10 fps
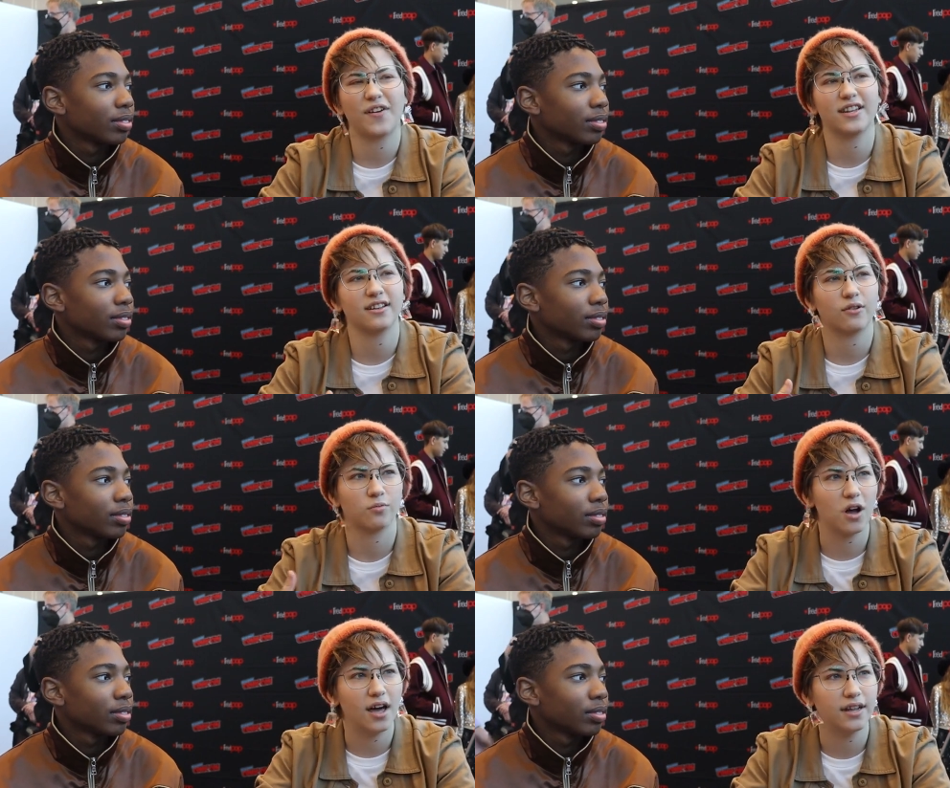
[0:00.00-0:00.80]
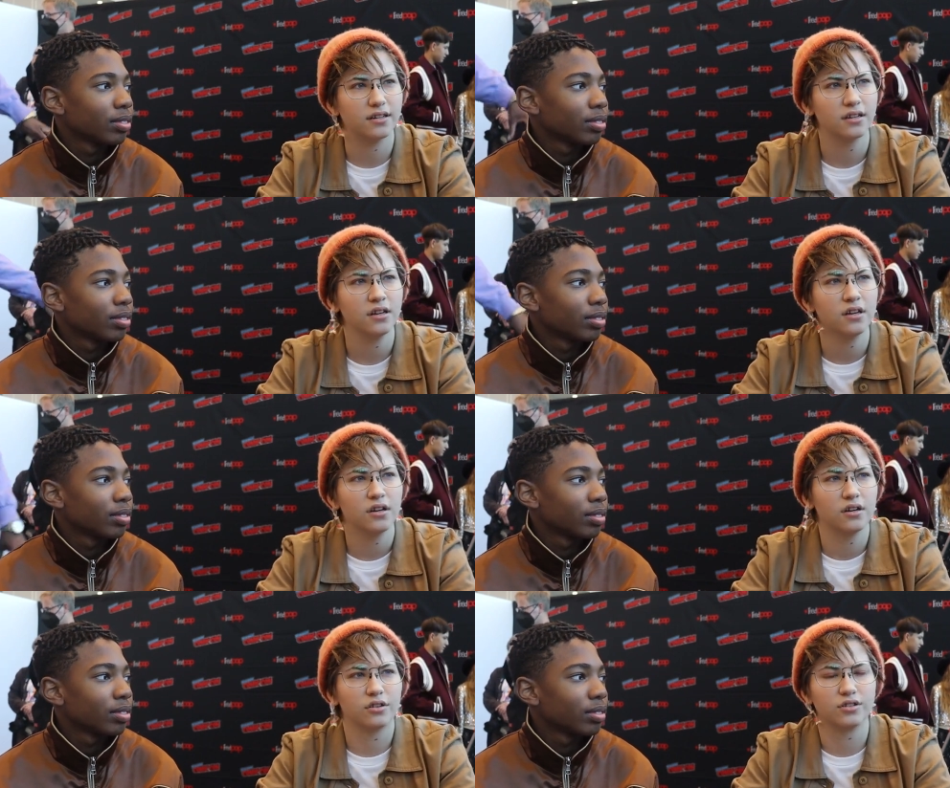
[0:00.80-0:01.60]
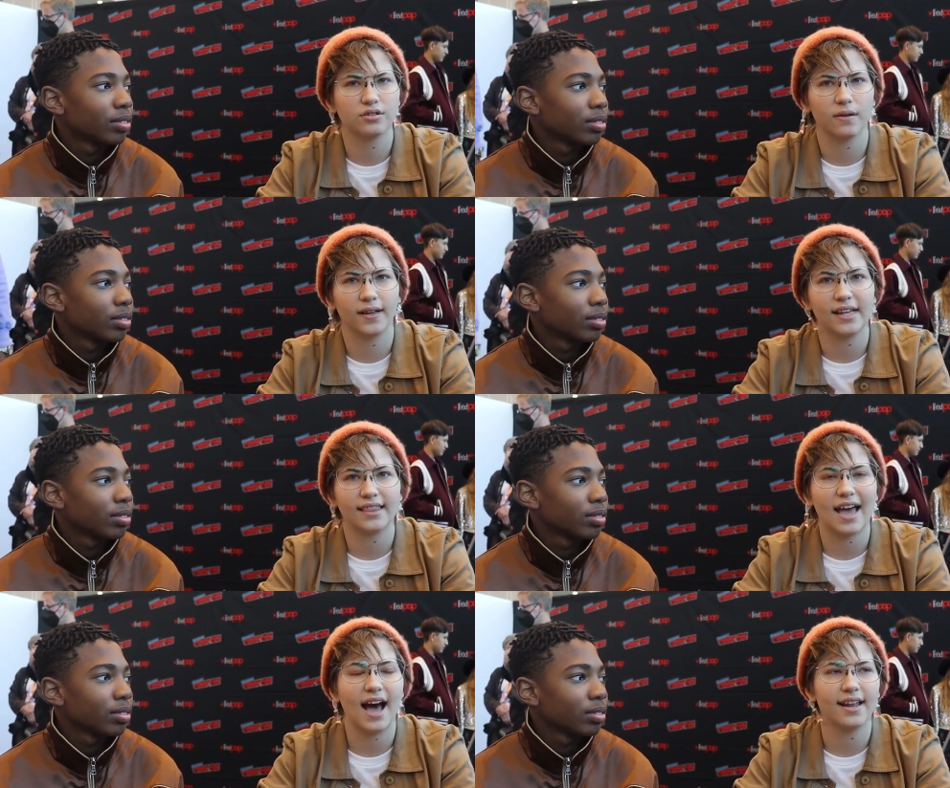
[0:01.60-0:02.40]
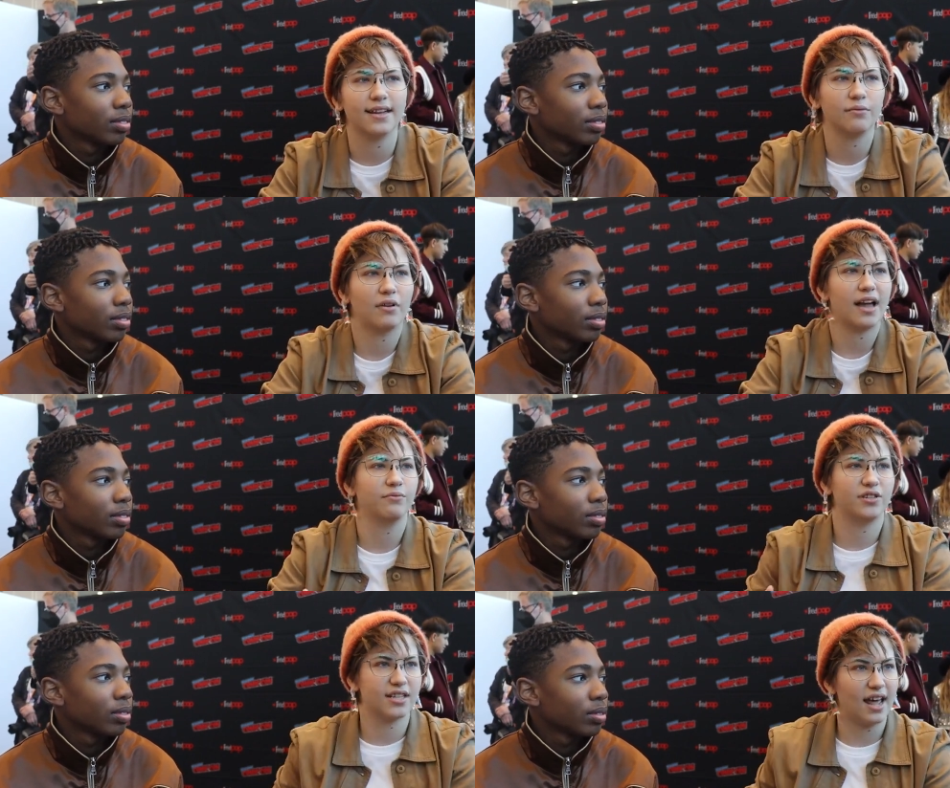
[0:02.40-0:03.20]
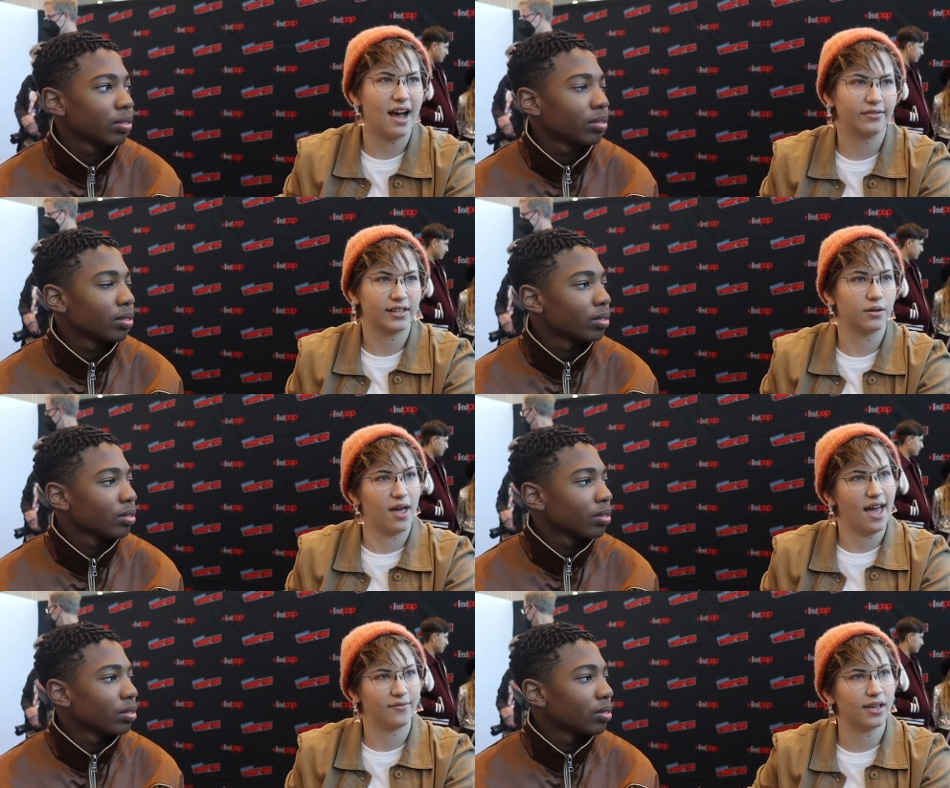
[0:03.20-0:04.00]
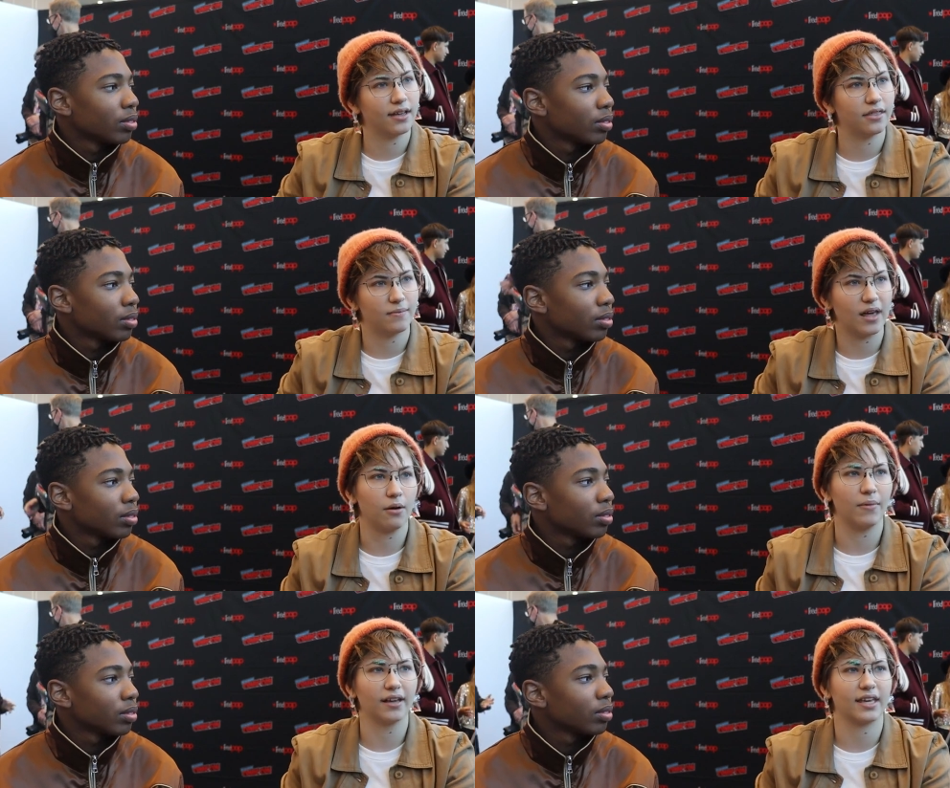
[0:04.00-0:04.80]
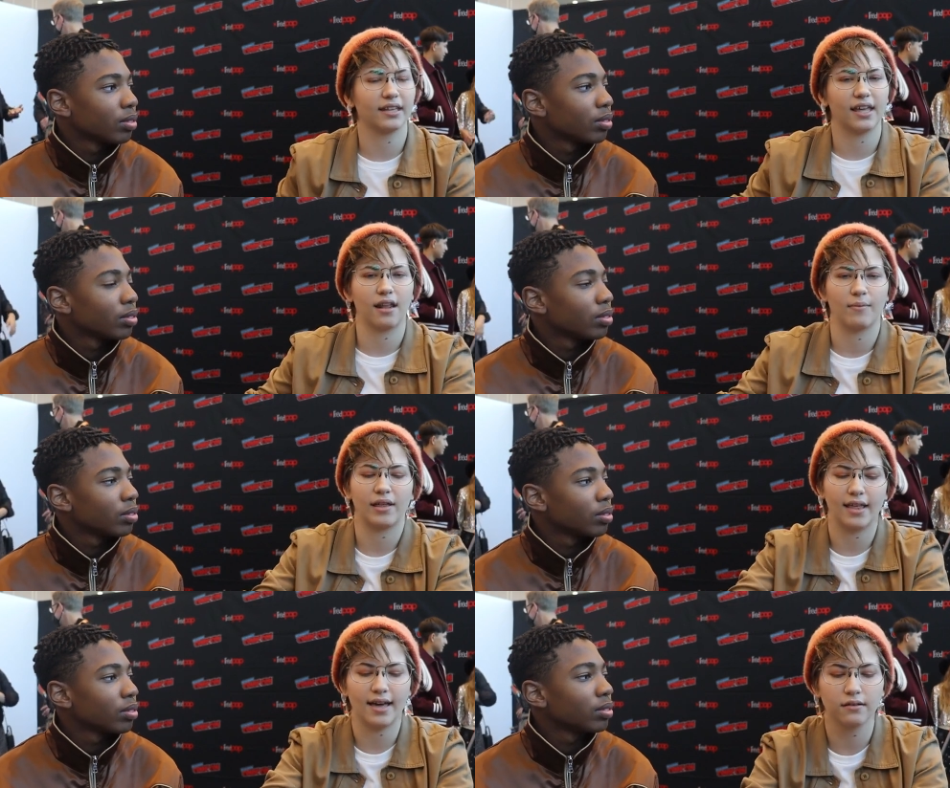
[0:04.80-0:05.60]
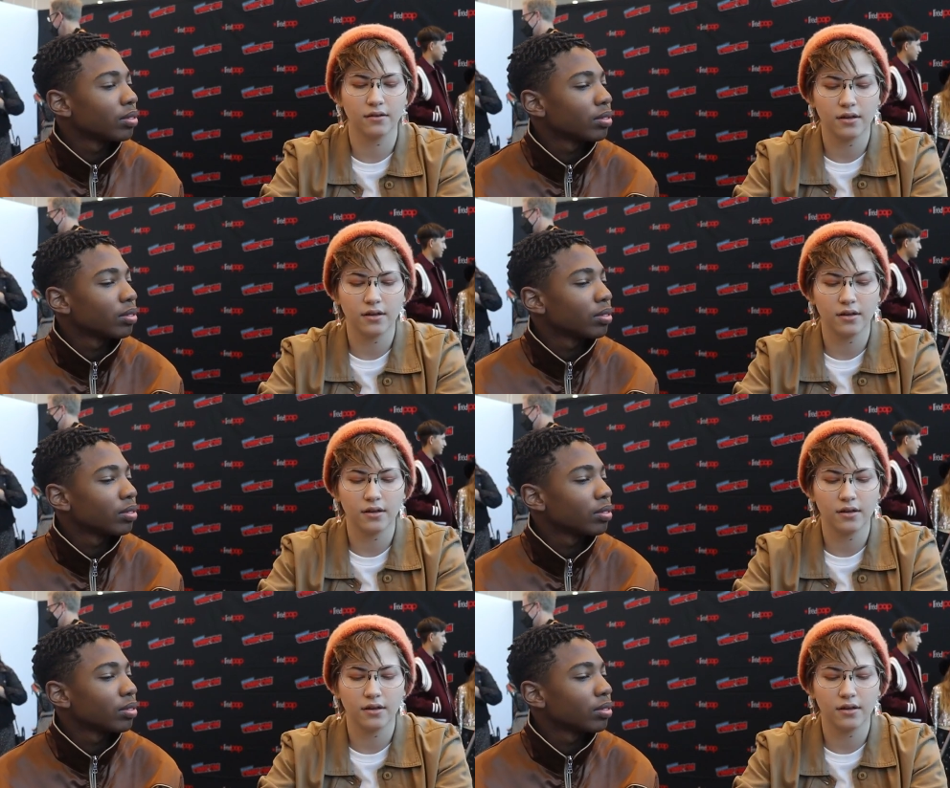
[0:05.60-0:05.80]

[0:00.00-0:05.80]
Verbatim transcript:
Speaker 1: If I had to like run or do something like that, it, I didn't have like the heavy, the metal bucket like in my leg.